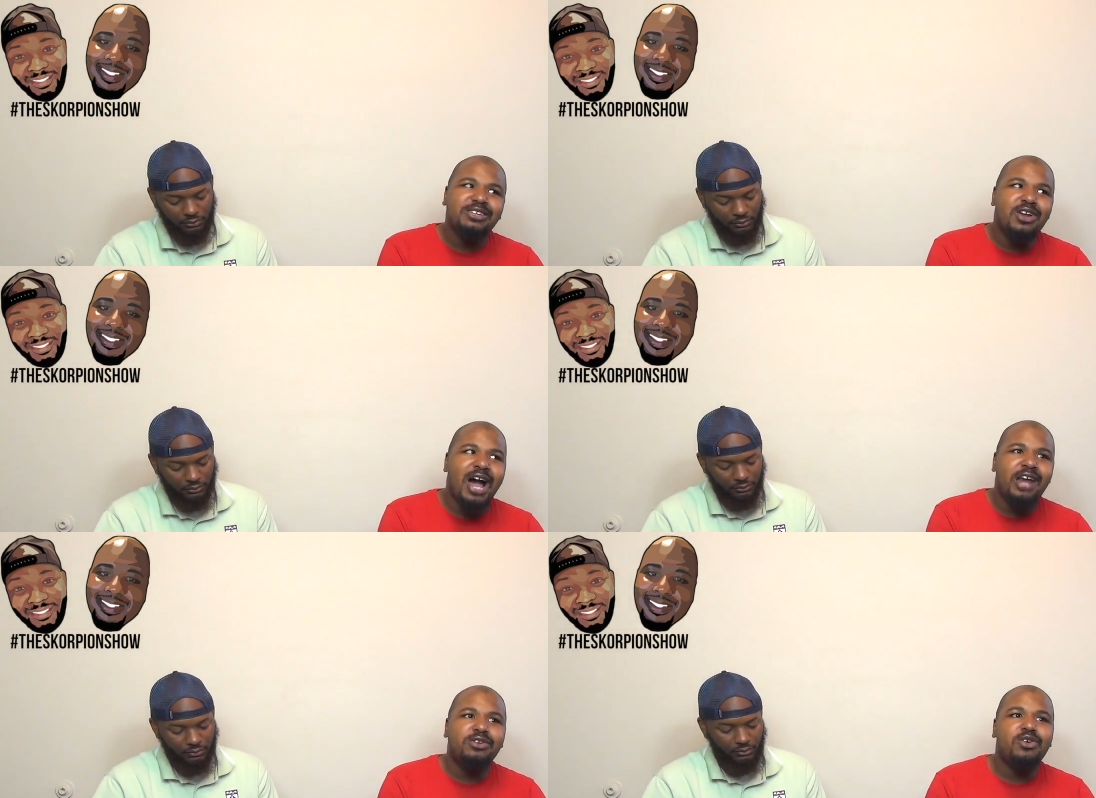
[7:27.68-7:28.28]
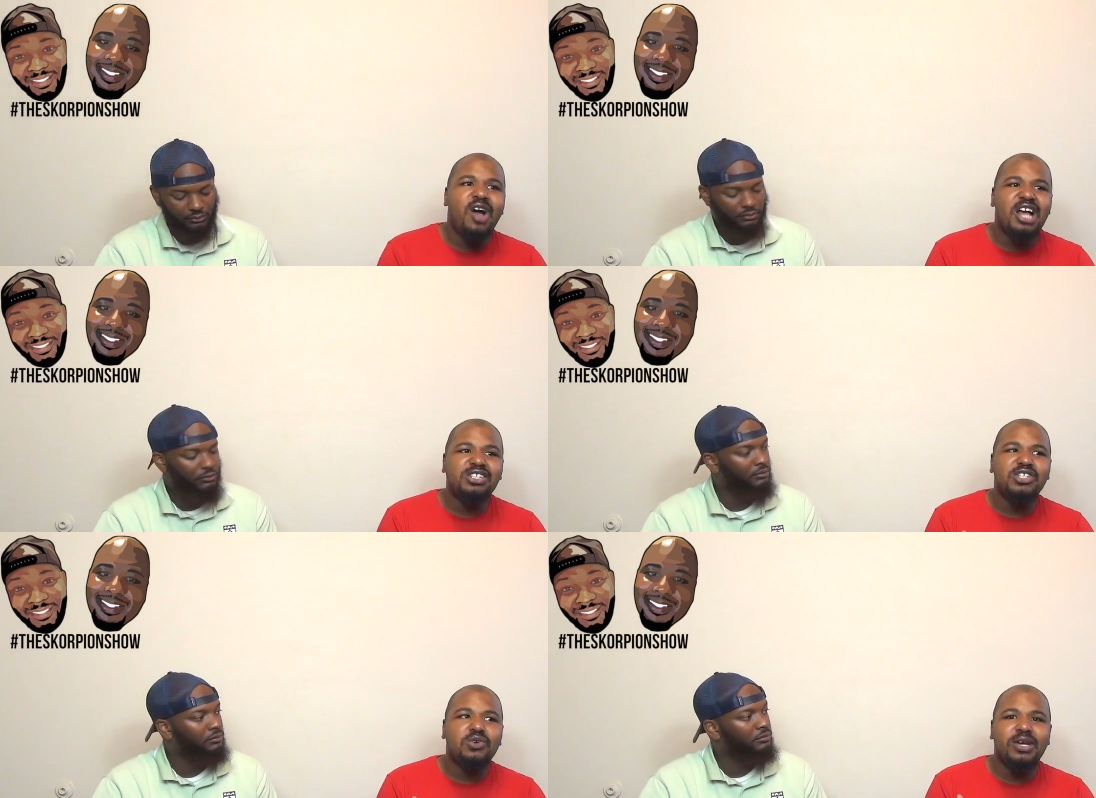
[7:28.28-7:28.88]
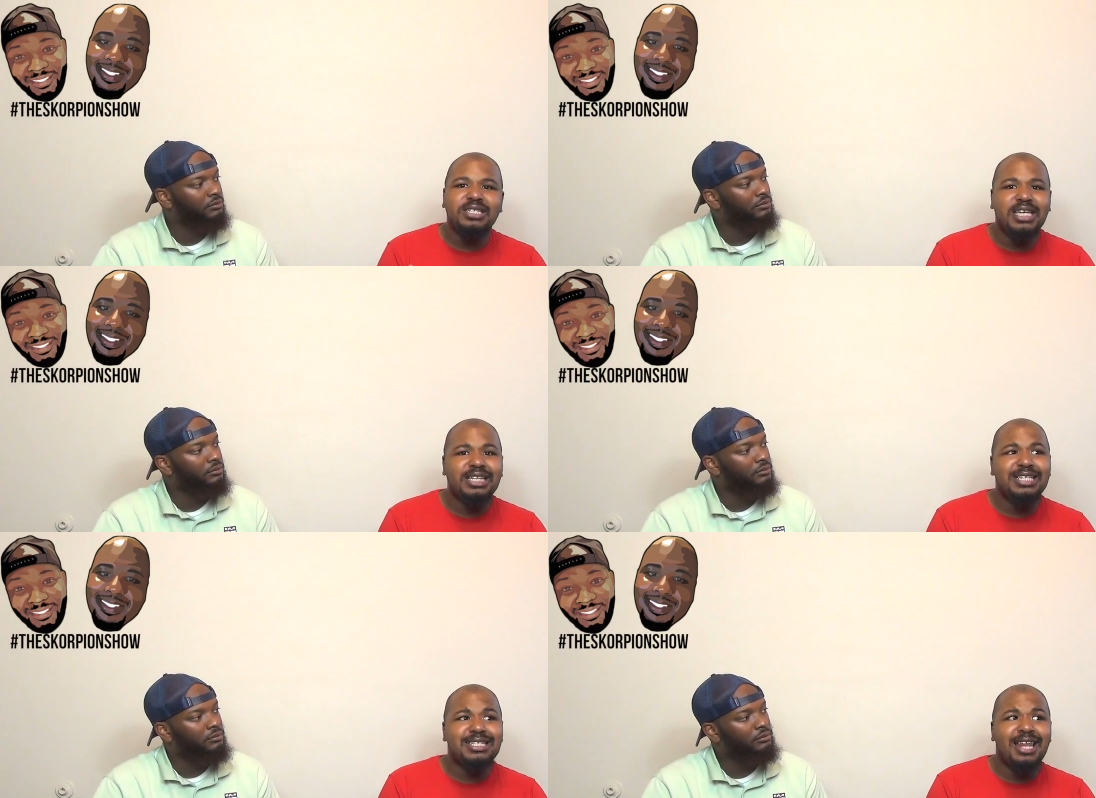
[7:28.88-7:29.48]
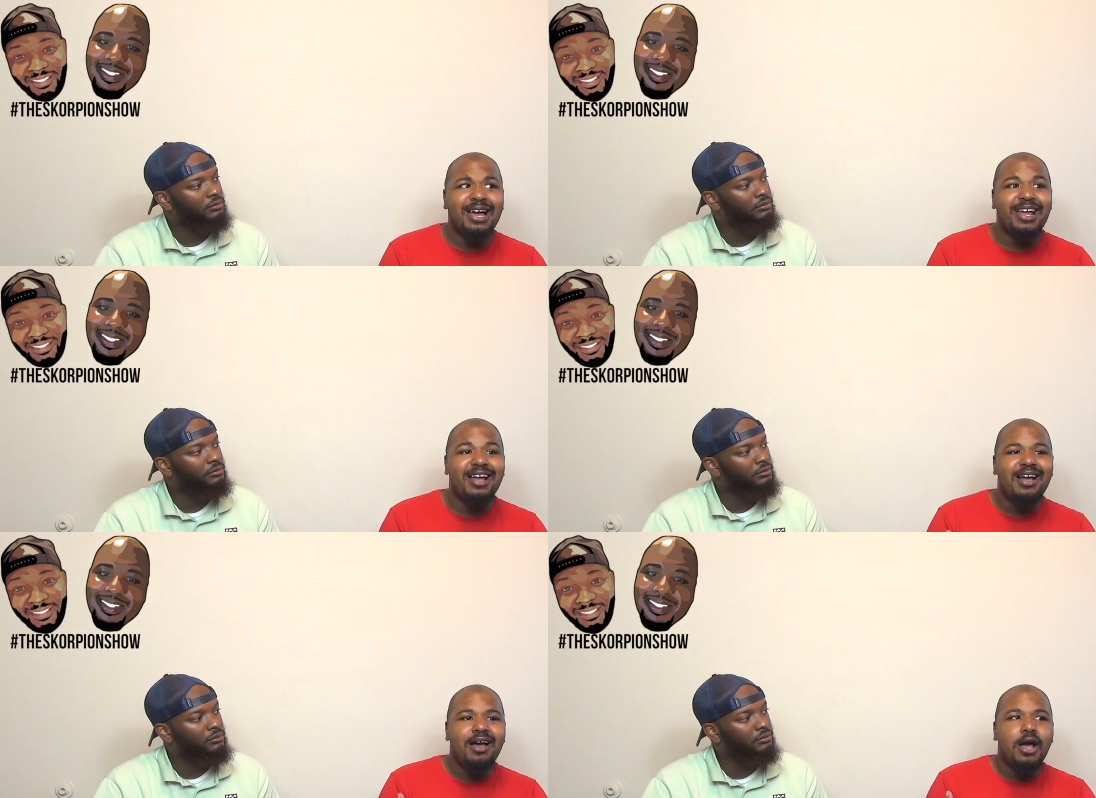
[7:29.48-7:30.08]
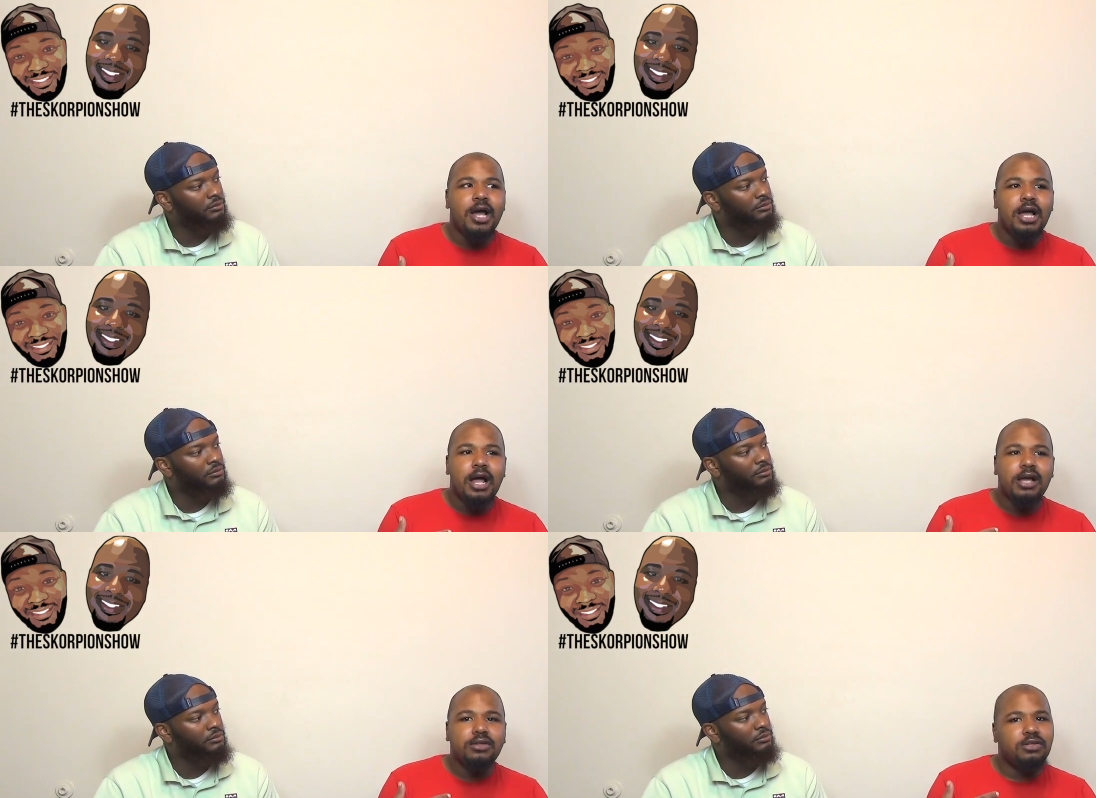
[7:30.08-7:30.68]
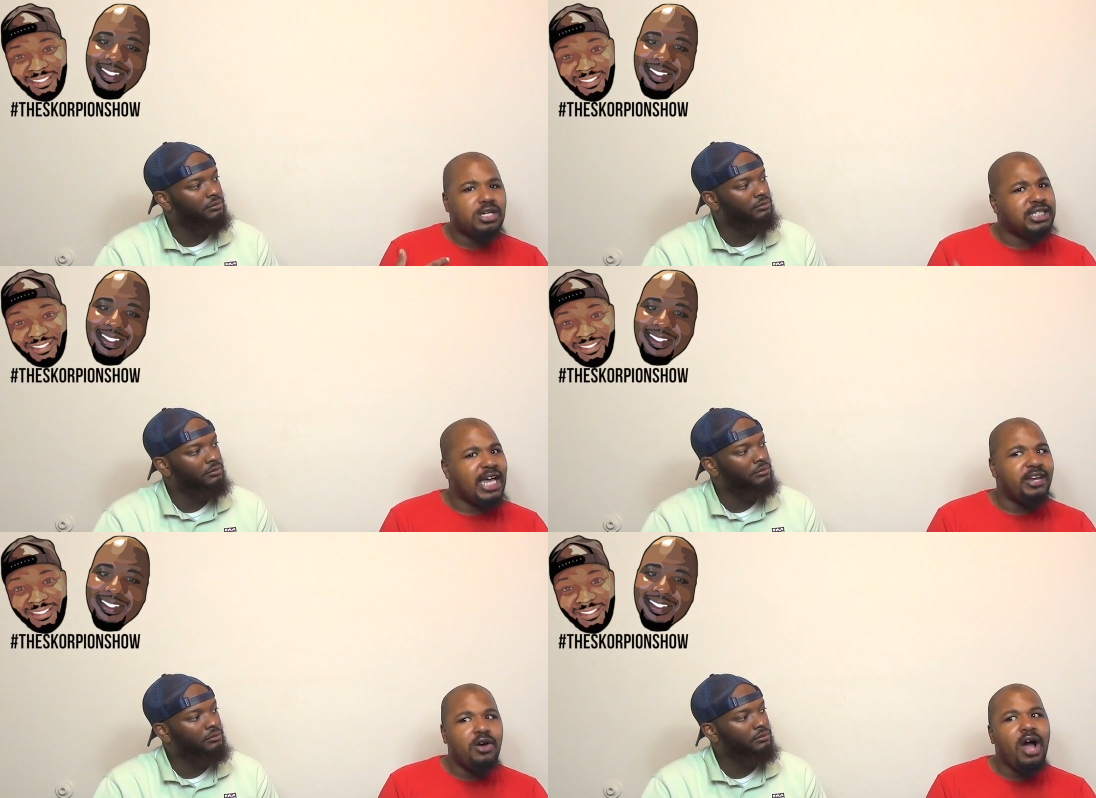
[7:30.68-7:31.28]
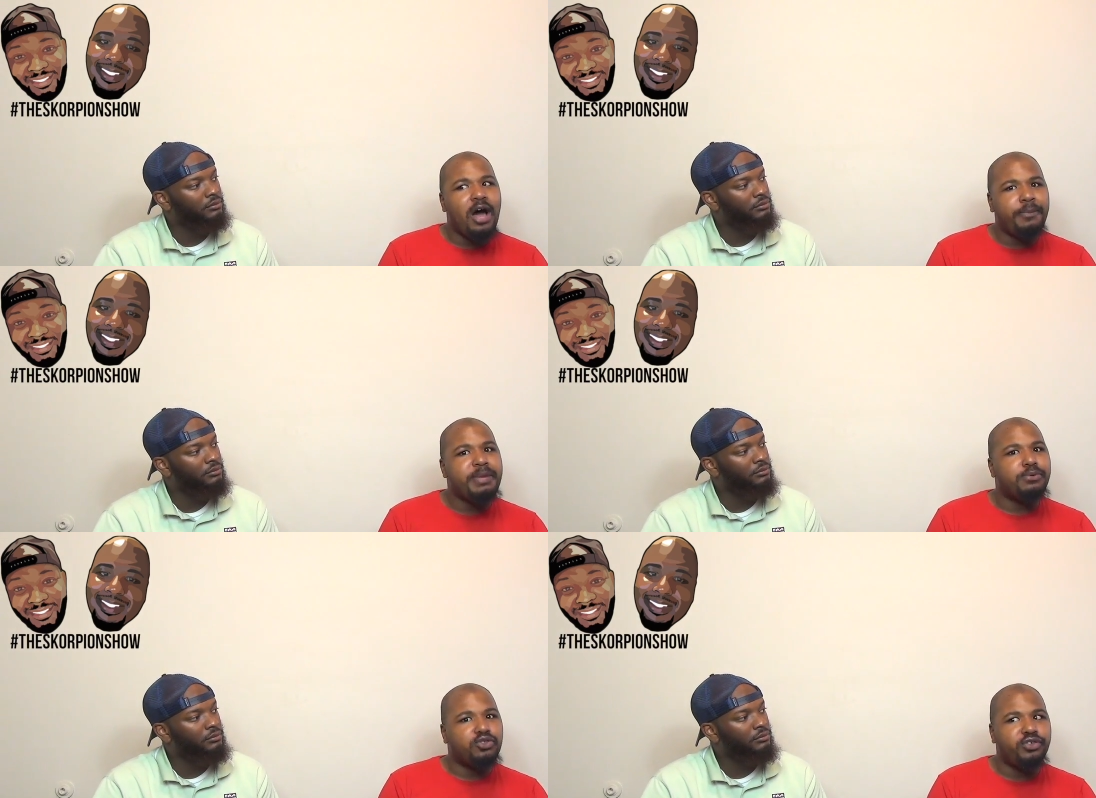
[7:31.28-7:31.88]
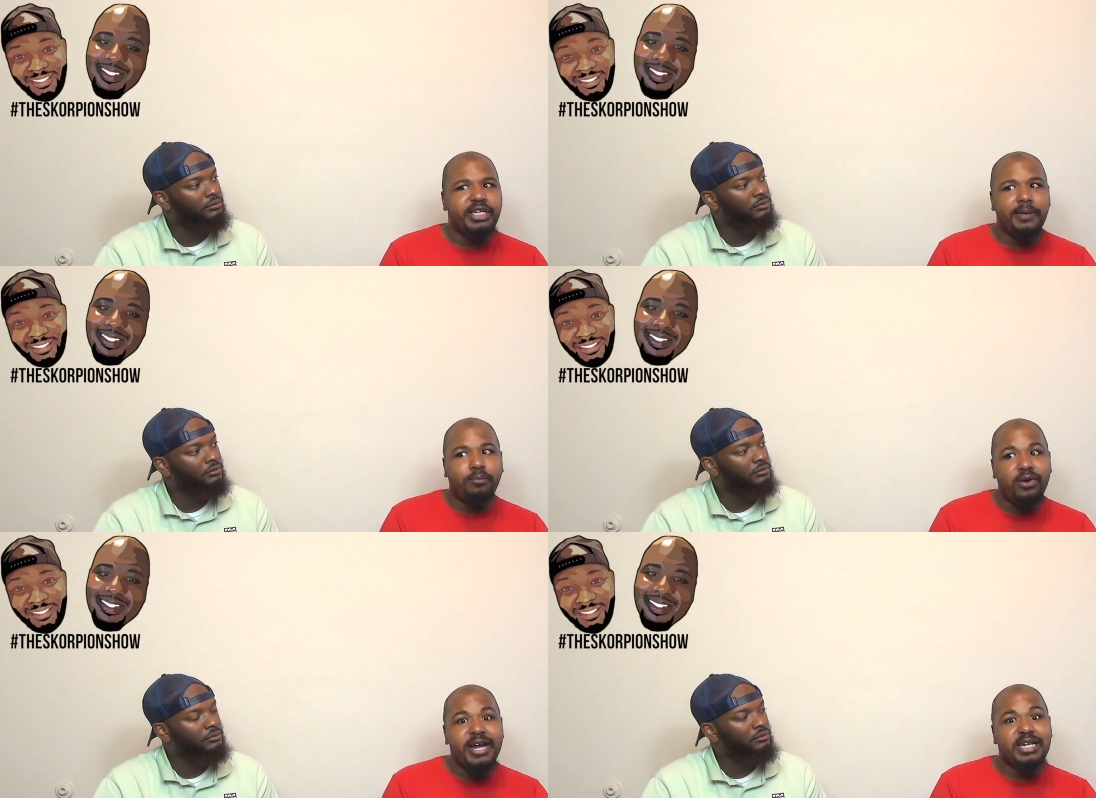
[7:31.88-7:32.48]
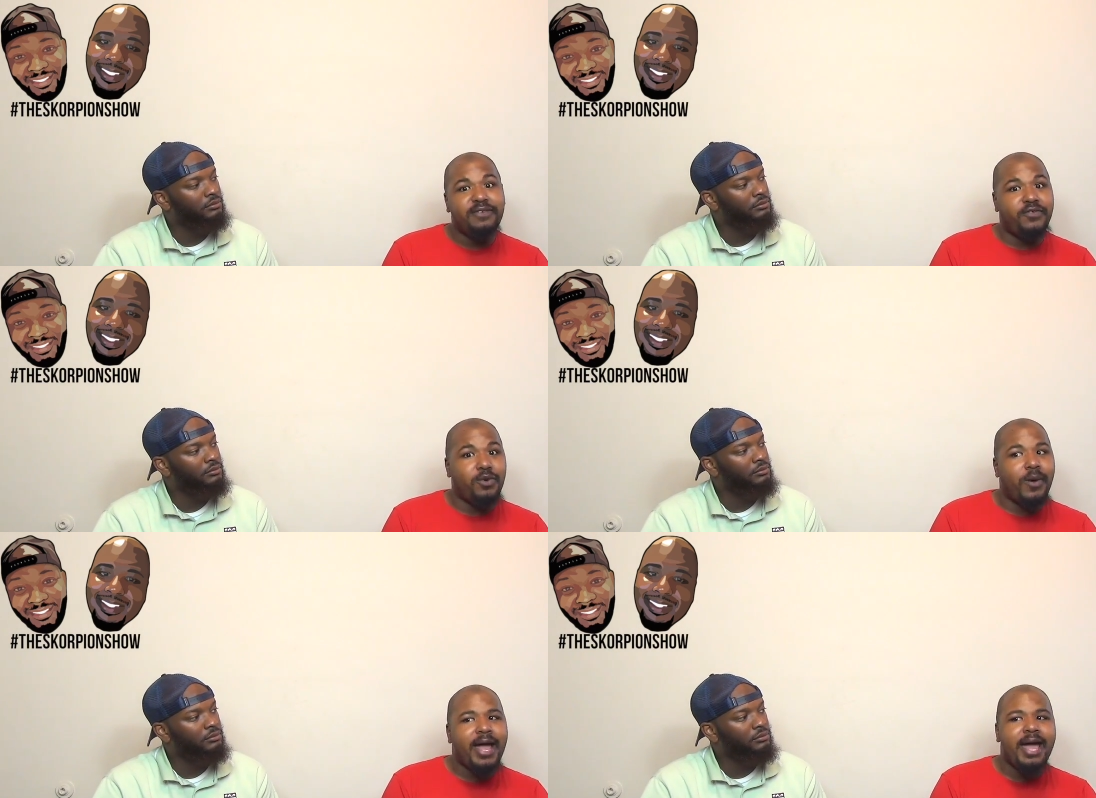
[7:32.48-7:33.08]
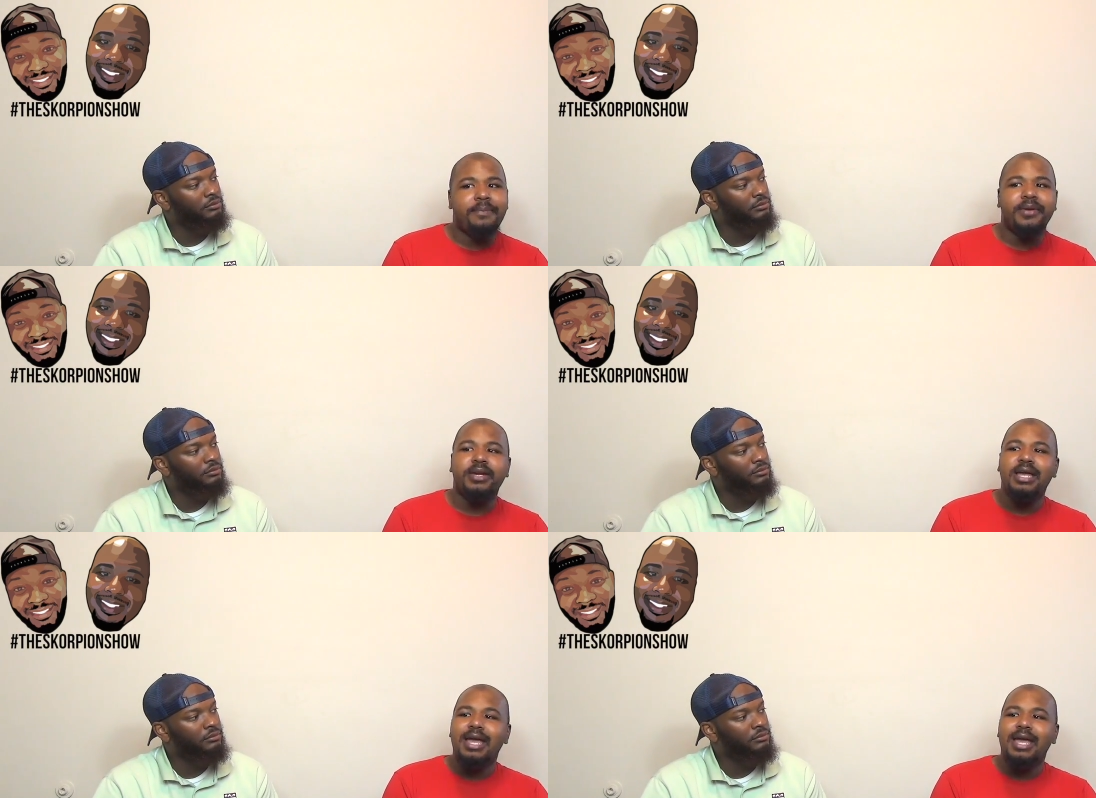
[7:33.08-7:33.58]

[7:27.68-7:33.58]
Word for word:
Speaker 1: you know, I don't know how she's going to take this. Like, because I know how people treated Brandy for what happened,